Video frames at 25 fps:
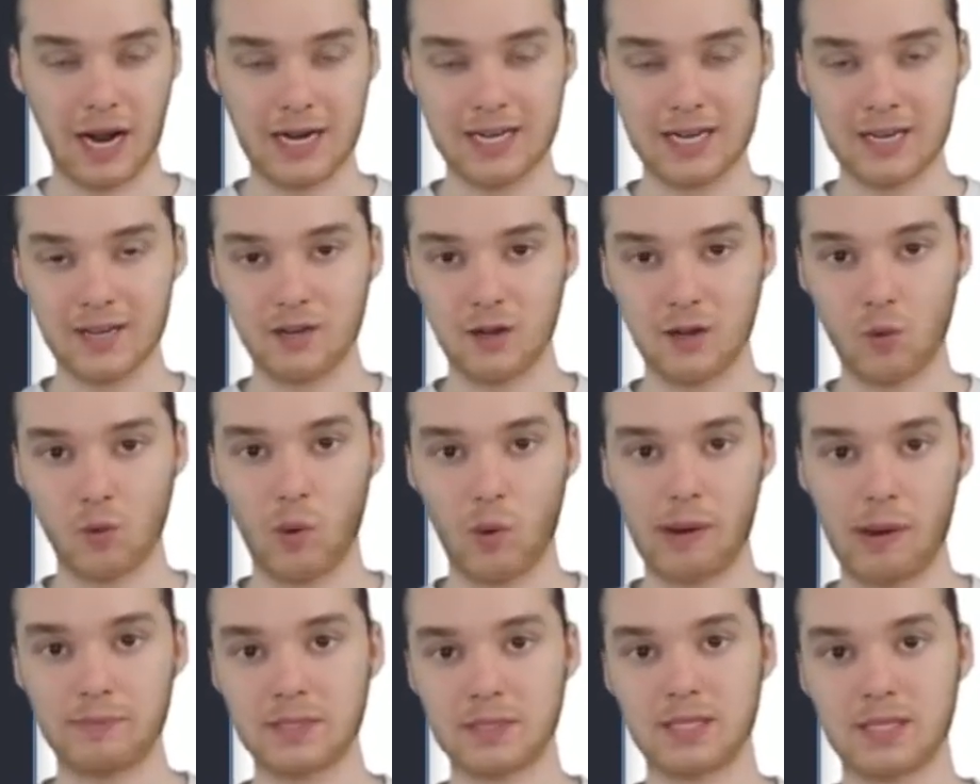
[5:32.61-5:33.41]
Any good
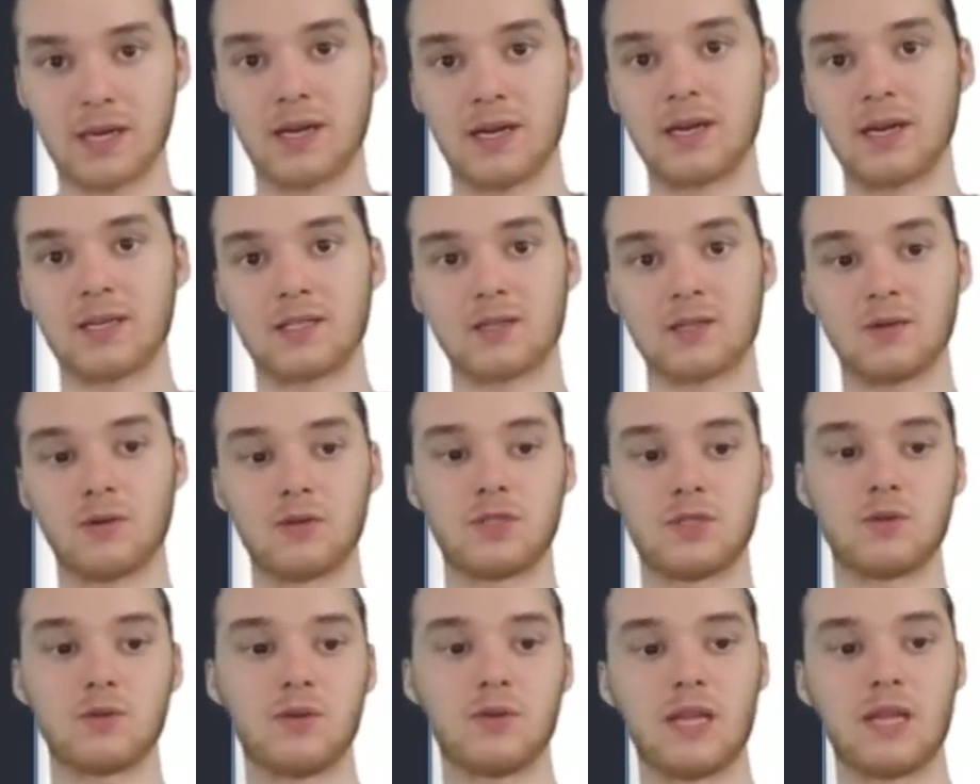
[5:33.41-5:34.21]
website is
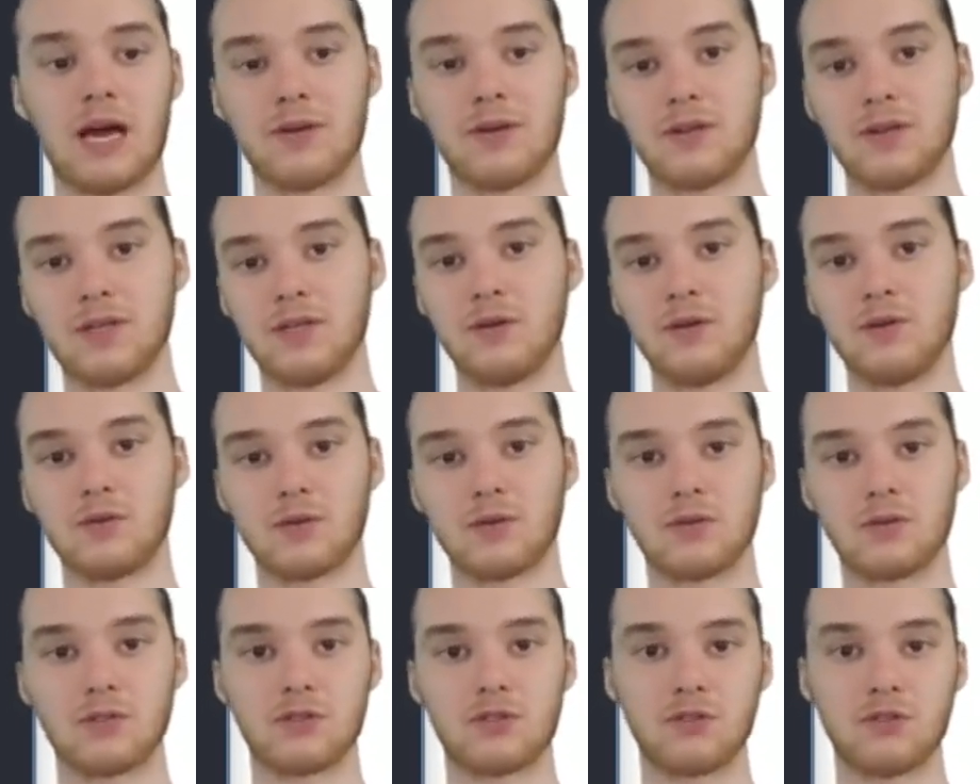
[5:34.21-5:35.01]
going to allow the
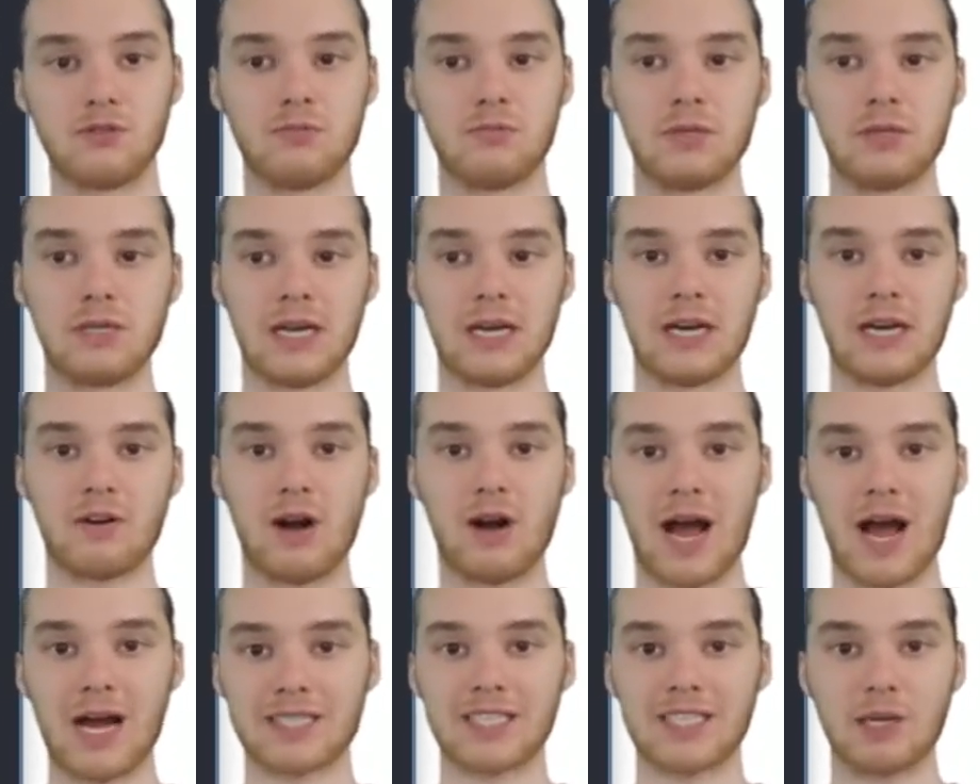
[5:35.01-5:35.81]
user to be
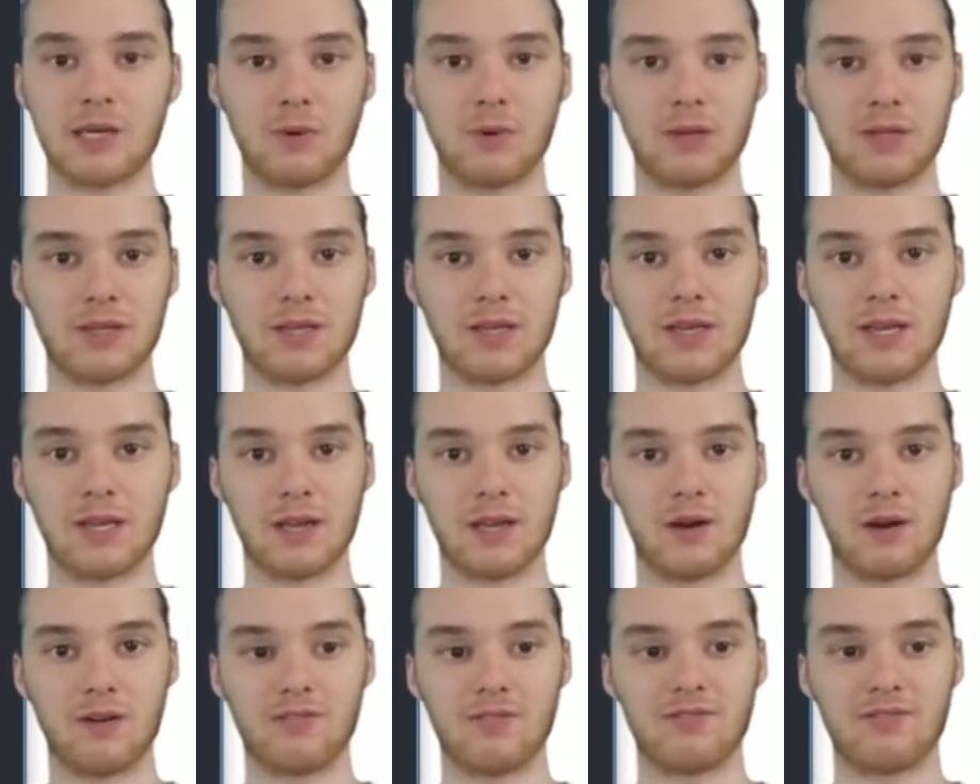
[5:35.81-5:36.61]
interacting with it,
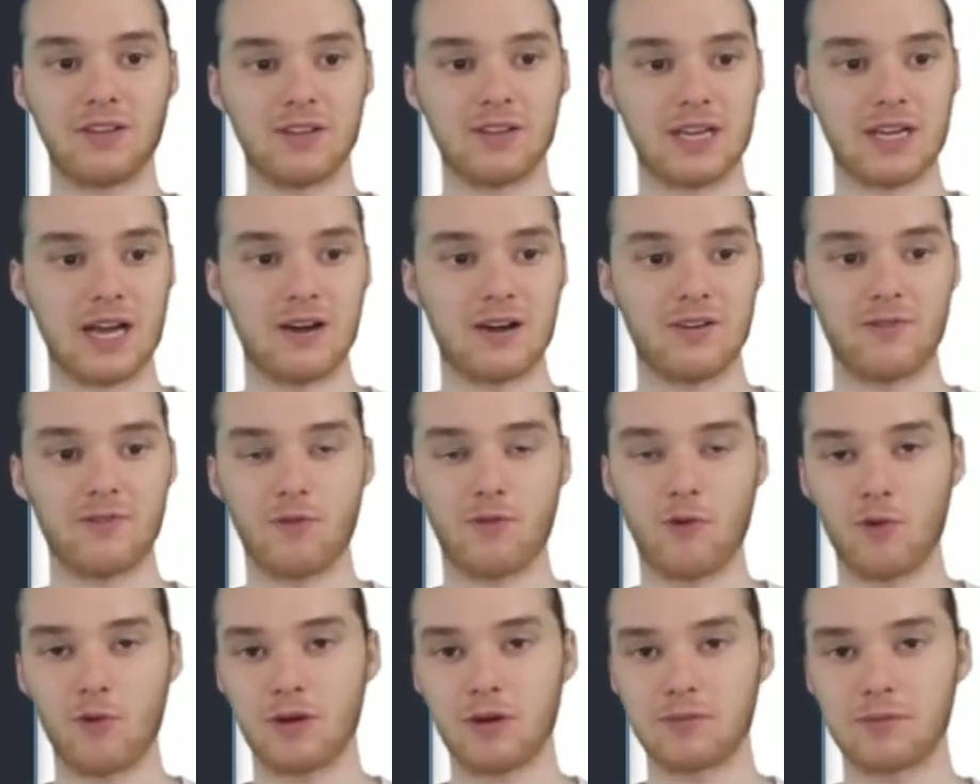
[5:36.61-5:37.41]
you know, filling out
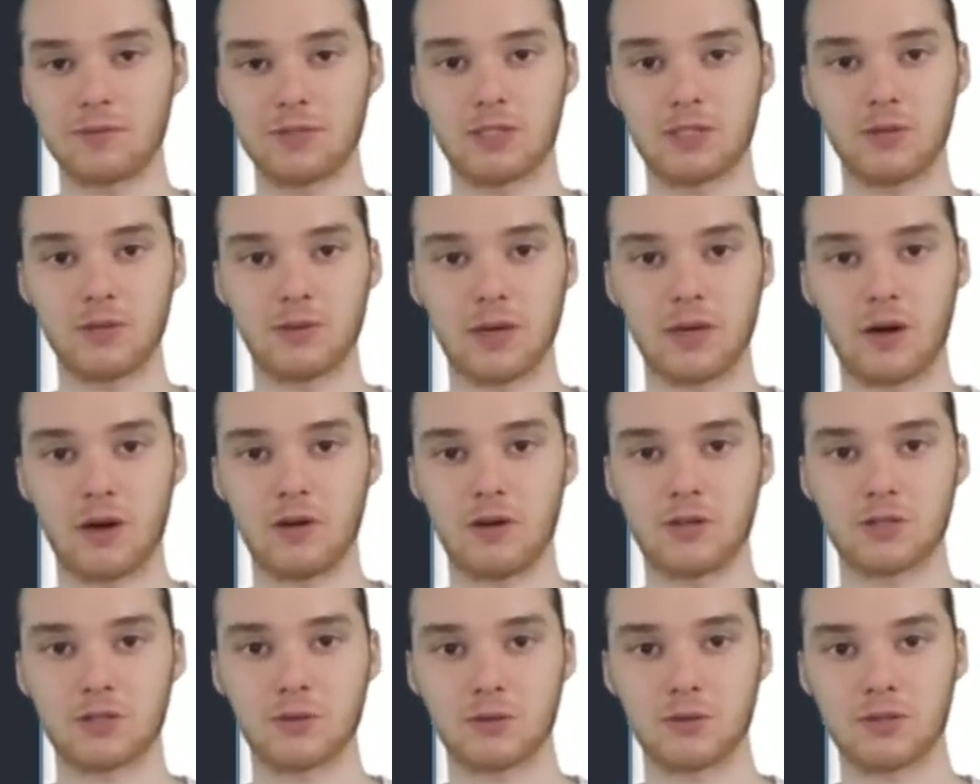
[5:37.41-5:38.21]
forms, doing
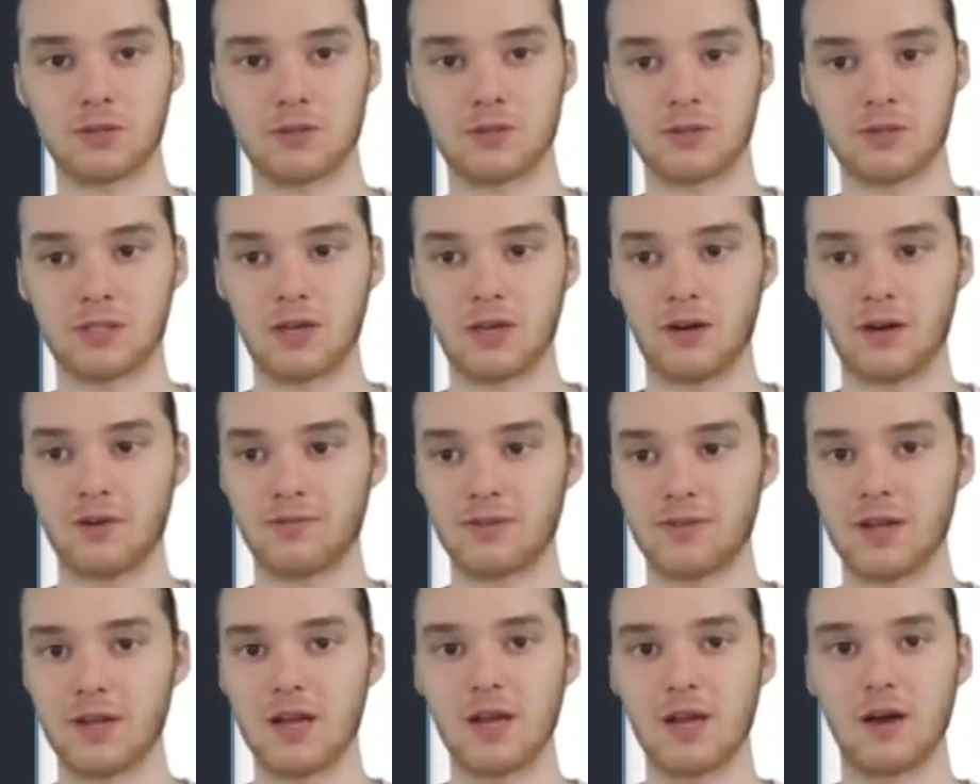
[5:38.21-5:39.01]
all sorts of
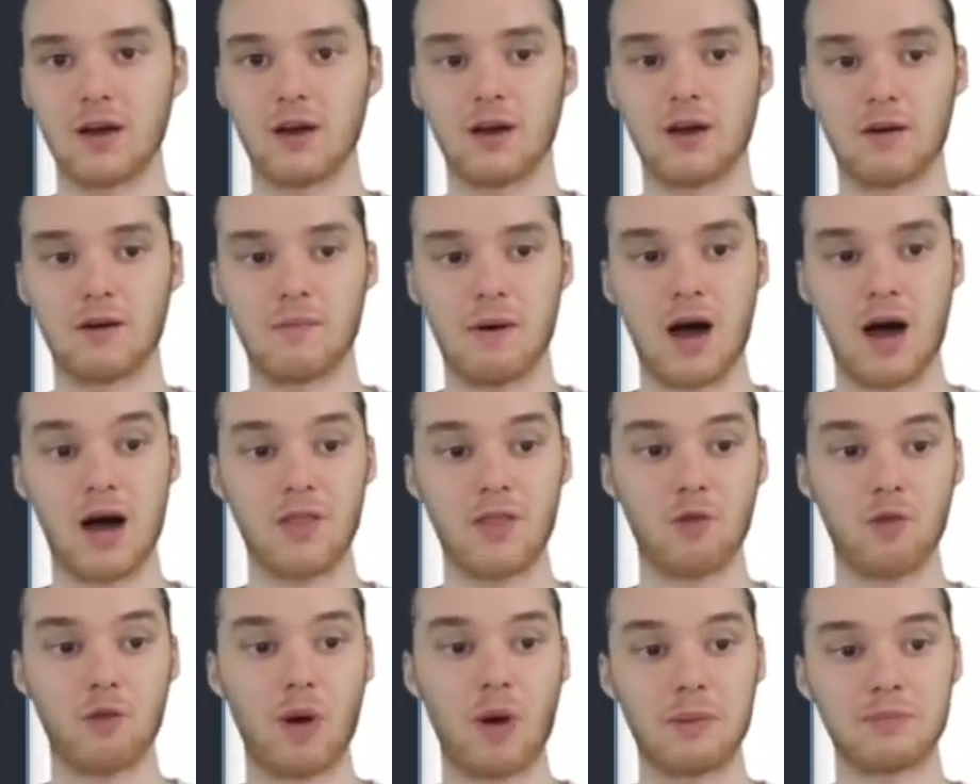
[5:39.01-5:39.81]
stuff
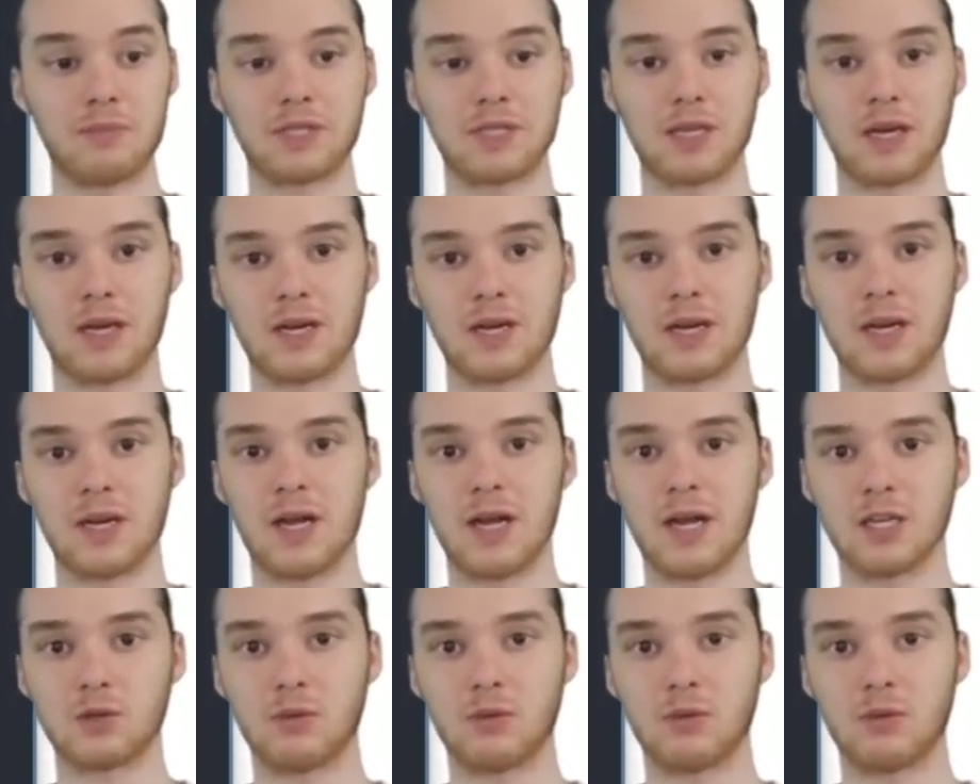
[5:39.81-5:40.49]
on the website.